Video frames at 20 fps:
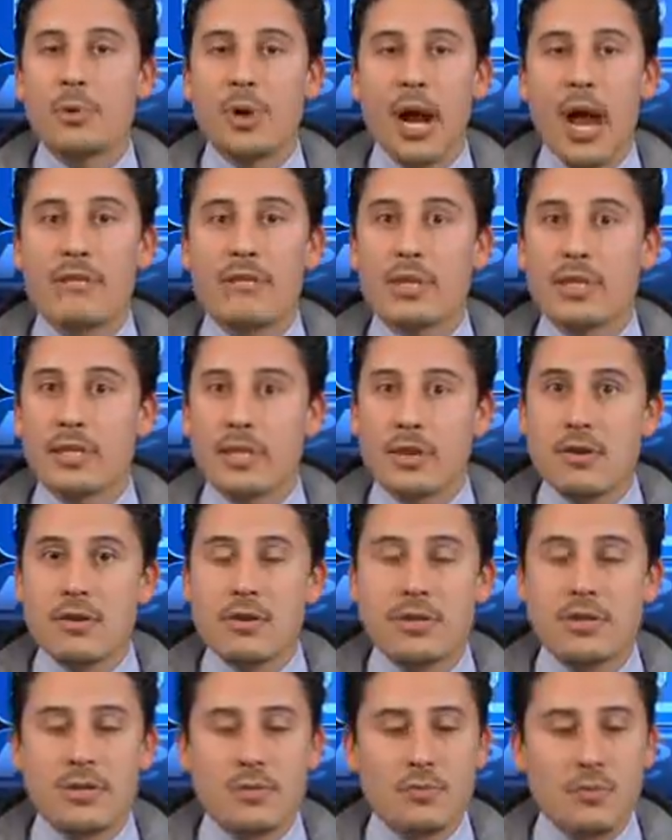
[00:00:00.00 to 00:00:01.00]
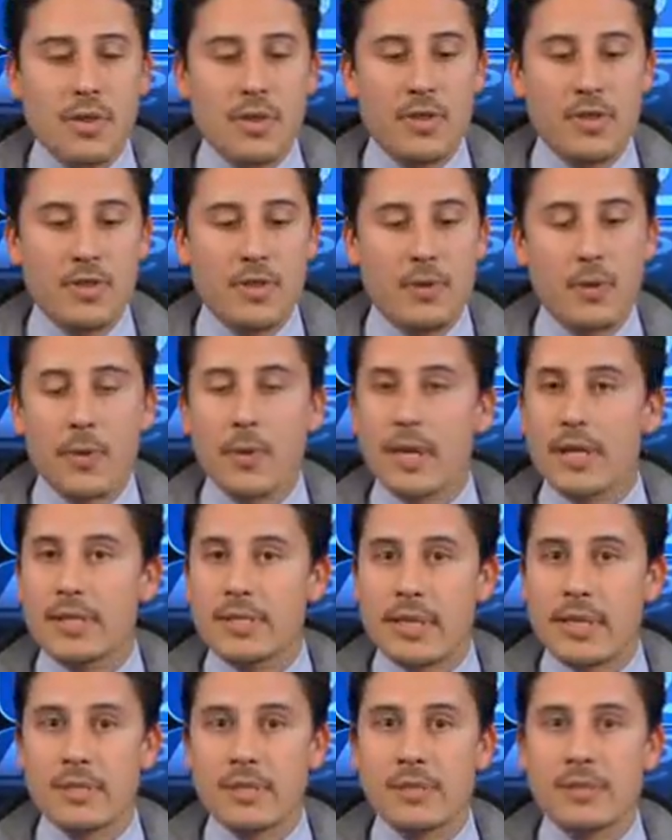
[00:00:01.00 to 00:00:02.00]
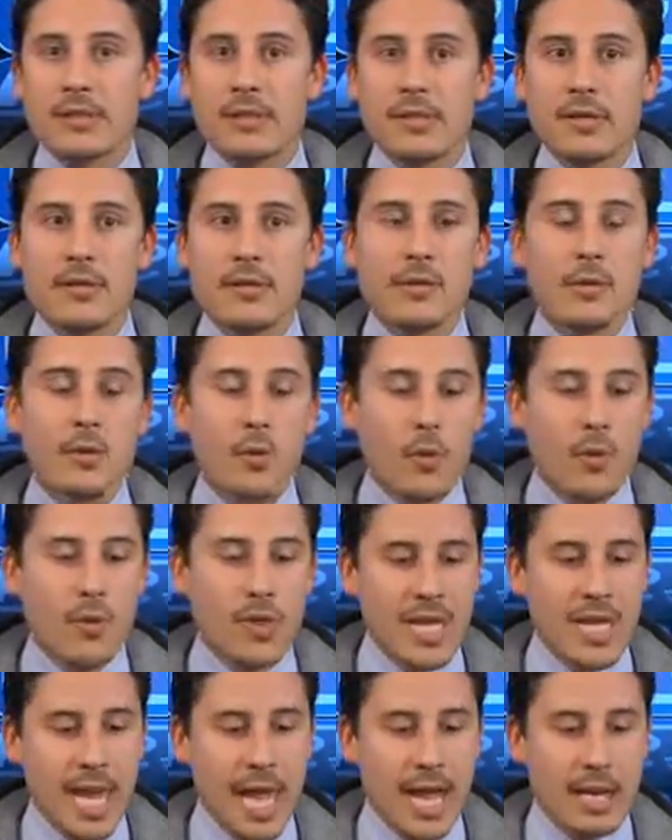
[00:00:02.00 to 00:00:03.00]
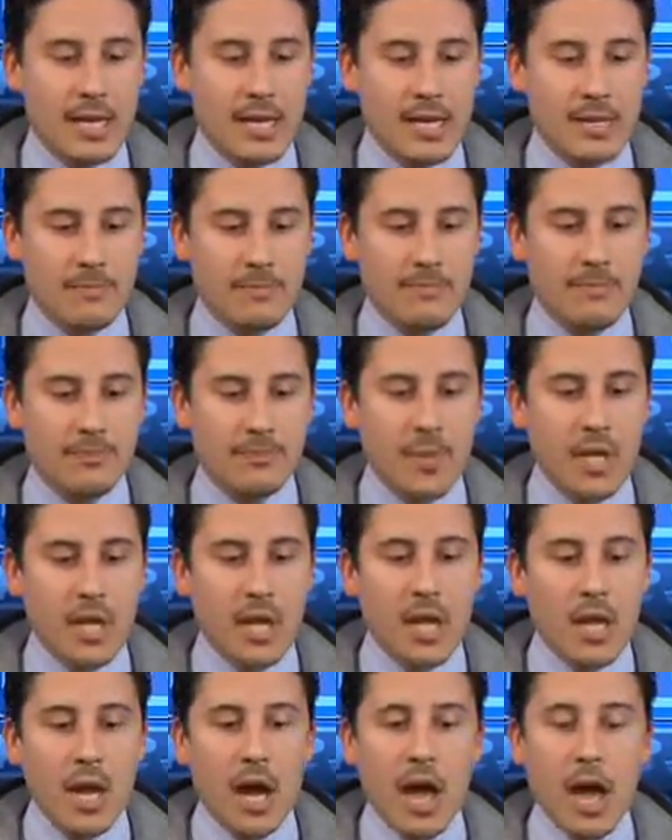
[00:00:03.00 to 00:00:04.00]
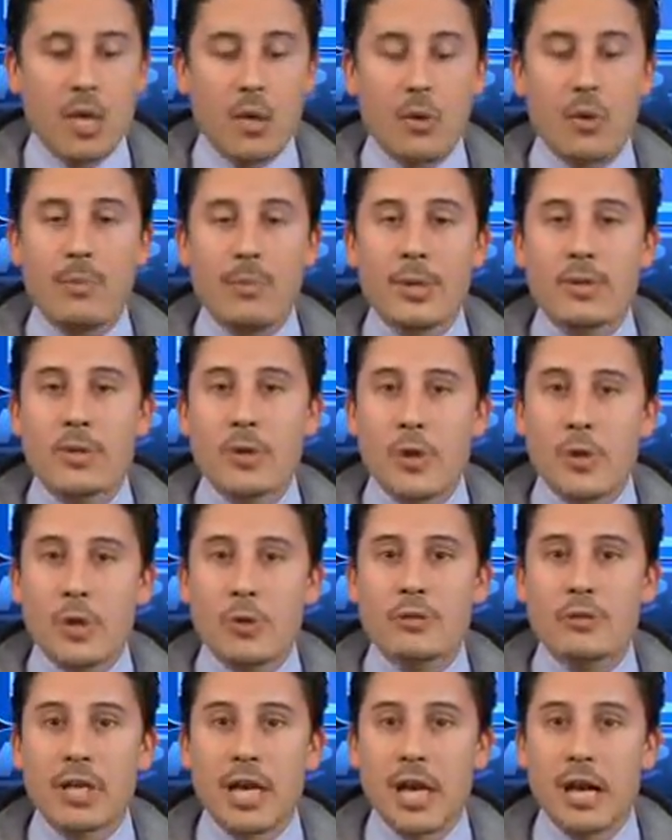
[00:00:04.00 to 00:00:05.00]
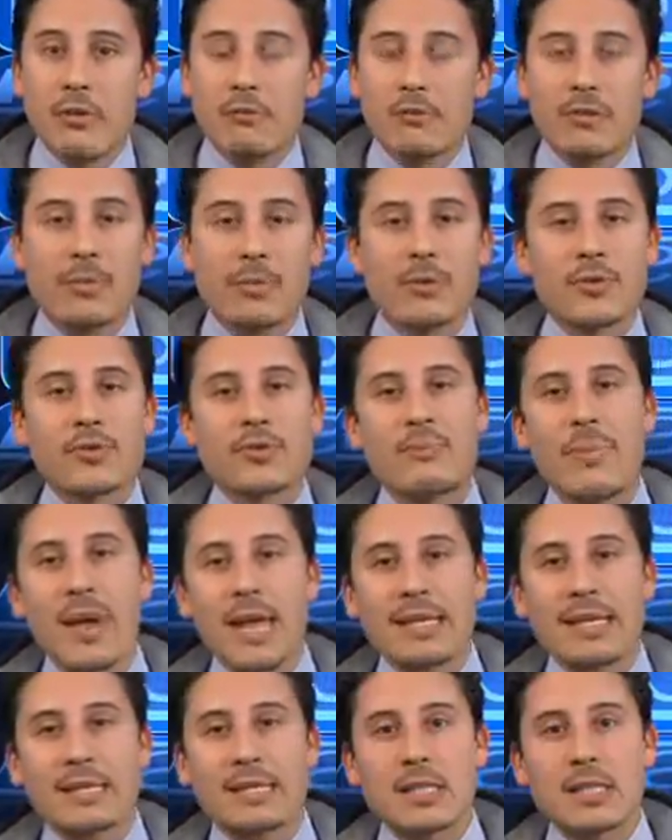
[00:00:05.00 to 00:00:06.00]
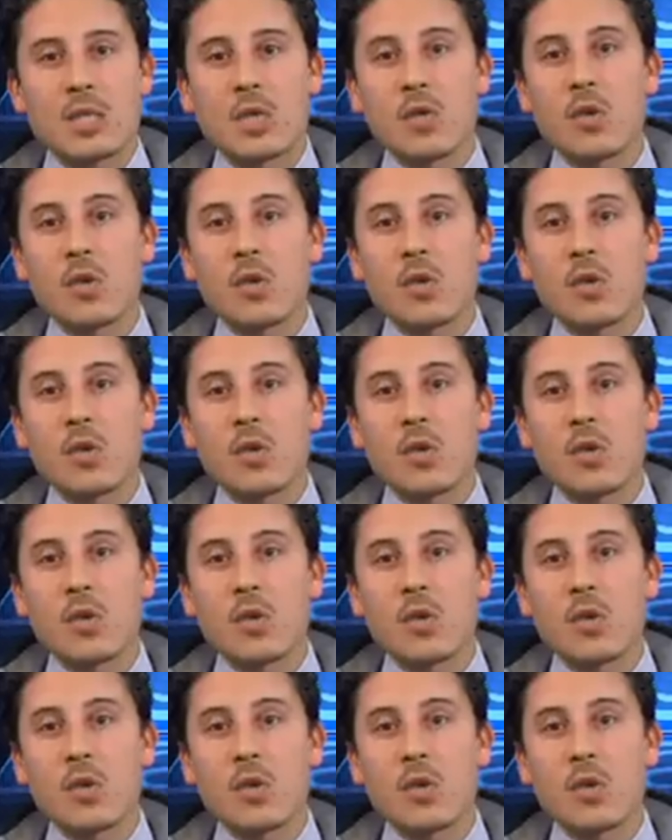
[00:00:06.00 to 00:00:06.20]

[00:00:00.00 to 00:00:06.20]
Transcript: private dinners with the organization's leader or the candidate. You want to make sure you use a comfortable space.